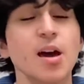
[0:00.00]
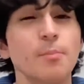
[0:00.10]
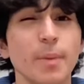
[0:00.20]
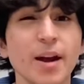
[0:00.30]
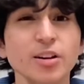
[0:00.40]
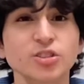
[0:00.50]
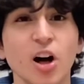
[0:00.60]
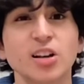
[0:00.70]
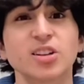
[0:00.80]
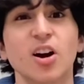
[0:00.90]
Marriage
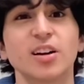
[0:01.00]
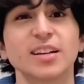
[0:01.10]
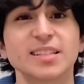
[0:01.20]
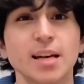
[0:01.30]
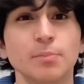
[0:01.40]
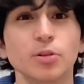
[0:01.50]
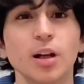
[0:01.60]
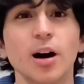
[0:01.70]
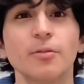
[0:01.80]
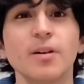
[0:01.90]
laws are an example
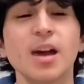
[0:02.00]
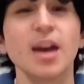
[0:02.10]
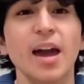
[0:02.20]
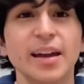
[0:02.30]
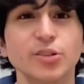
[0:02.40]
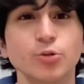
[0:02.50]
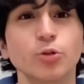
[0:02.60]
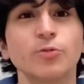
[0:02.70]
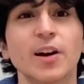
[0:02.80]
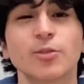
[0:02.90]
of a
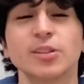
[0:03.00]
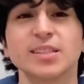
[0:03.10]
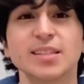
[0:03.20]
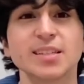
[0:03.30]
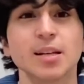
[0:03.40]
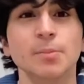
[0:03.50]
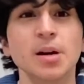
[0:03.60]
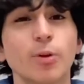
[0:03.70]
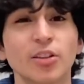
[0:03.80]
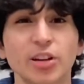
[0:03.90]
dual federalist system.
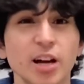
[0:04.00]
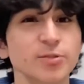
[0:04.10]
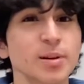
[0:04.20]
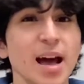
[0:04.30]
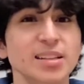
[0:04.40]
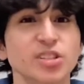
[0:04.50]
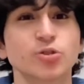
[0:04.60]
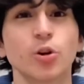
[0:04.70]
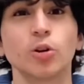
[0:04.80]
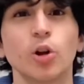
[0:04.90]
While the government has
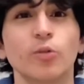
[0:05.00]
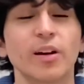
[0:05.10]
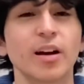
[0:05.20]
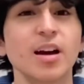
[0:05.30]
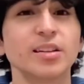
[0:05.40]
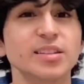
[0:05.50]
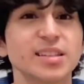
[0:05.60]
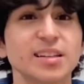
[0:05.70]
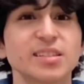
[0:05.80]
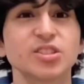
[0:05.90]
control over the
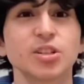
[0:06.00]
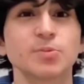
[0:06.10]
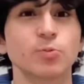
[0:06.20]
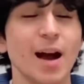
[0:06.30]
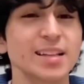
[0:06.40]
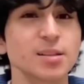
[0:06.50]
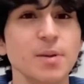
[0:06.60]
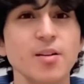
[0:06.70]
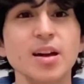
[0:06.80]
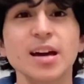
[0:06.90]
citizenship's right to
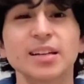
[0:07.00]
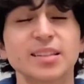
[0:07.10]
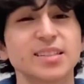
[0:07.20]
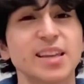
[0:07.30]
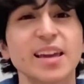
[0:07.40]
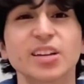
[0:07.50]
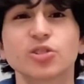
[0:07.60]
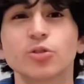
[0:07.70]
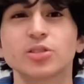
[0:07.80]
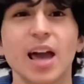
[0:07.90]
marry, the state
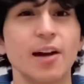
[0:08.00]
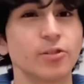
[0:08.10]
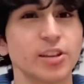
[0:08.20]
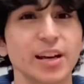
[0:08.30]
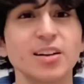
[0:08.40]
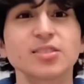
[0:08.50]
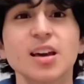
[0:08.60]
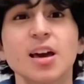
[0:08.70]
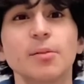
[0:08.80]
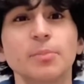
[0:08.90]
controls everything else,
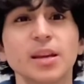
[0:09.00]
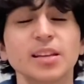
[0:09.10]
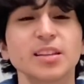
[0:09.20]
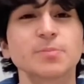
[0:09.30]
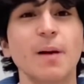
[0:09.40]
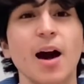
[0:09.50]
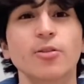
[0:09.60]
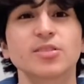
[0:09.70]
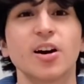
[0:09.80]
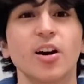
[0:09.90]
meaning these
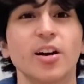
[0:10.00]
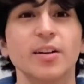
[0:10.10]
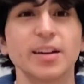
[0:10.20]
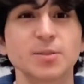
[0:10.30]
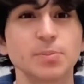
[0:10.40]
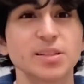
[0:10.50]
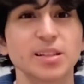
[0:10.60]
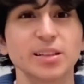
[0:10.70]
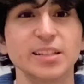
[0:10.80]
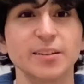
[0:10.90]
powers are
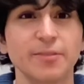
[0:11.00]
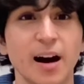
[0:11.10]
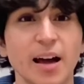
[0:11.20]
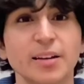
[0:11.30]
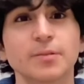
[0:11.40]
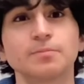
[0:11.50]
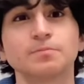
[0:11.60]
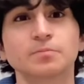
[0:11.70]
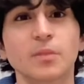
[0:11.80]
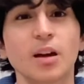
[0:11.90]
explicitly defined.
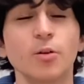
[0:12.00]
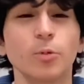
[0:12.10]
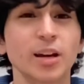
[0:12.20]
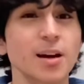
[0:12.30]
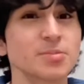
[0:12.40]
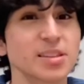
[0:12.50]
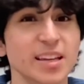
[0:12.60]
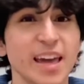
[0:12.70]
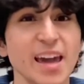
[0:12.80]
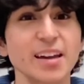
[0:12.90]
When it comes to the
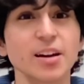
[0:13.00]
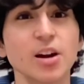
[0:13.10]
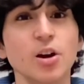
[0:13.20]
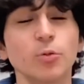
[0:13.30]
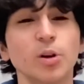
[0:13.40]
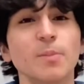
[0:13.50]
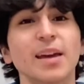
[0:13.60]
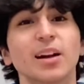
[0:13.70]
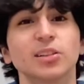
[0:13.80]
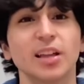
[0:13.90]
cake, we
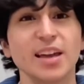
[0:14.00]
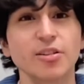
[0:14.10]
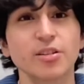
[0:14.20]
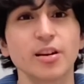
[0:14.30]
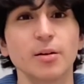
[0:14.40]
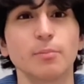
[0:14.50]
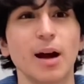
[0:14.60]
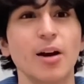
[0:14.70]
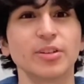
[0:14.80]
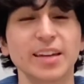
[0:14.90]
made a layered
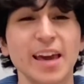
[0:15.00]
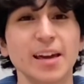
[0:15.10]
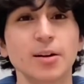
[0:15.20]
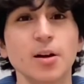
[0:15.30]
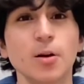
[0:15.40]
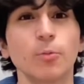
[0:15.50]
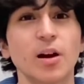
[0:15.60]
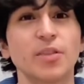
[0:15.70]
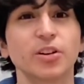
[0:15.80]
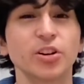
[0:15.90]
brownie cake
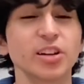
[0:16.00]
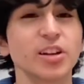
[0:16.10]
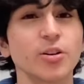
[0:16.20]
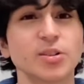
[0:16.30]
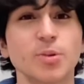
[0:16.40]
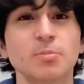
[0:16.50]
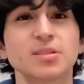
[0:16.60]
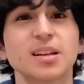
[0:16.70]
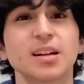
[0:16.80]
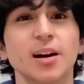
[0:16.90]
where the cookie dough is
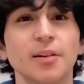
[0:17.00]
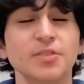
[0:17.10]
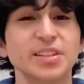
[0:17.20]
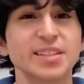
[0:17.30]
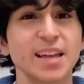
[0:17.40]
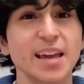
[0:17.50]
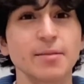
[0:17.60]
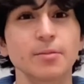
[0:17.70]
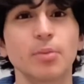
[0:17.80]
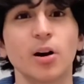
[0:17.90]
representative of the
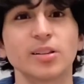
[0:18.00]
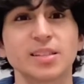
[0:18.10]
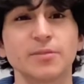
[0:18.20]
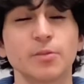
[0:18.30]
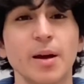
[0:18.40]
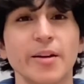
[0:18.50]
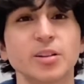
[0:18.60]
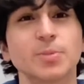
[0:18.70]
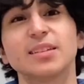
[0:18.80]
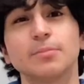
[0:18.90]
state policy for
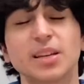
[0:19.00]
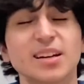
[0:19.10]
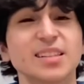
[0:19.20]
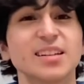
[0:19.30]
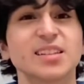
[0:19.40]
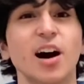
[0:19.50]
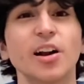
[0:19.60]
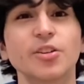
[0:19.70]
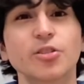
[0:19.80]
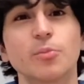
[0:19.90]
marriage because it is
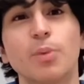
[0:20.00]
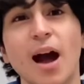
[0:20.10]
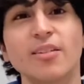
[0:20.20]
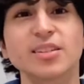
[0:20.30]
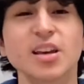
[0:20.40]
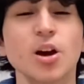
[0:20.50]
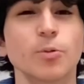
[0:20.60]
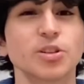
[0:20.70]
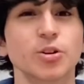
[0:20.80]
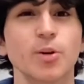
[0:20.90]
under the brownies,
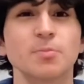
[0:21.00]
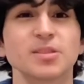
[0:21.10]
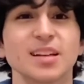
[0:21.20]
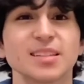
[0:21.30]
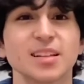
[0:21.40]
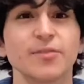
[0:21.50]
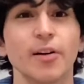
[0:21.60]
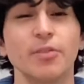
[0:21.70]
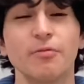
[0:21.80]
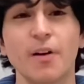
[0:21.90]
which are representative
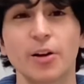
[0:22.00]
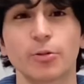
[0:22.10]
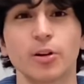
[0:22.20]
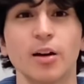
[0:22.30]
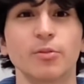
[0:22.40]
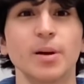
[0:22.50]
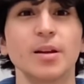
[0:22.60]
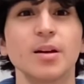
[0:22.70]
of the federal government.